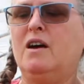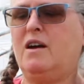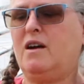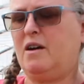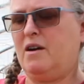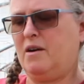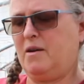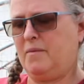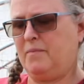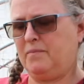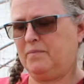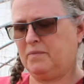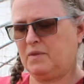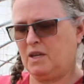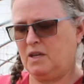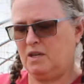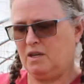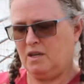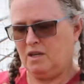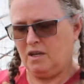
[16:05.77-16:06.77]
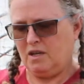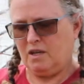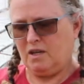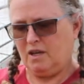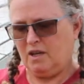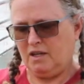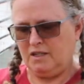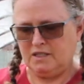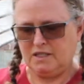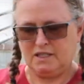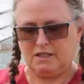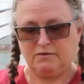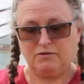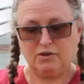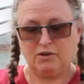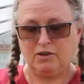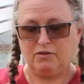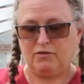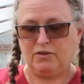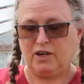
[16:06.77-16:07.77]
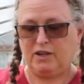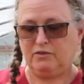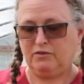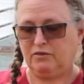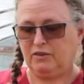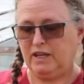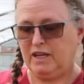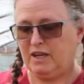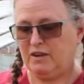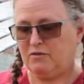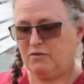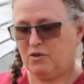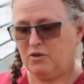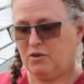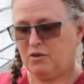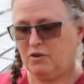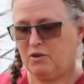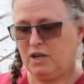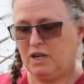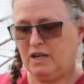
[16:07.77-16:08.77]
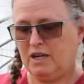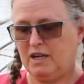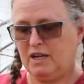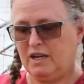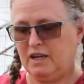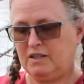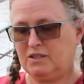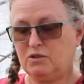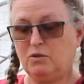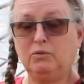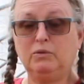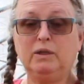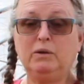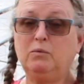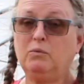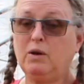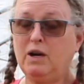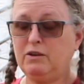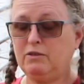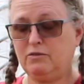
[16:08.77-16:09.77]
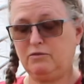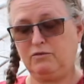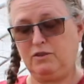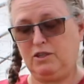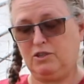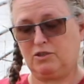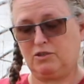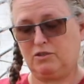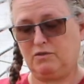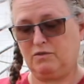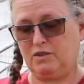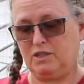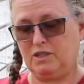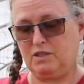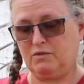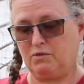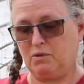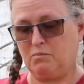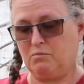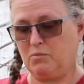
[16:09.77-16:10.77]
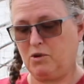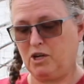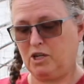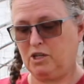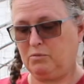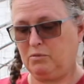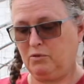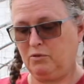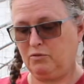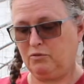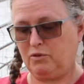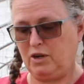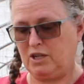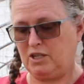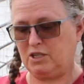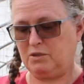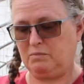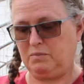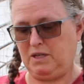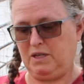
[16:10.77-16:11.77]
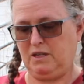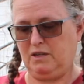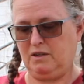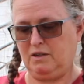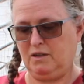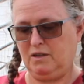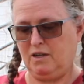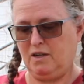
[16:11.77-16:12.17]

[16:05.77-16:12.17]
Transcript: it says very fine flavor is only one feature of this remarkable French bean.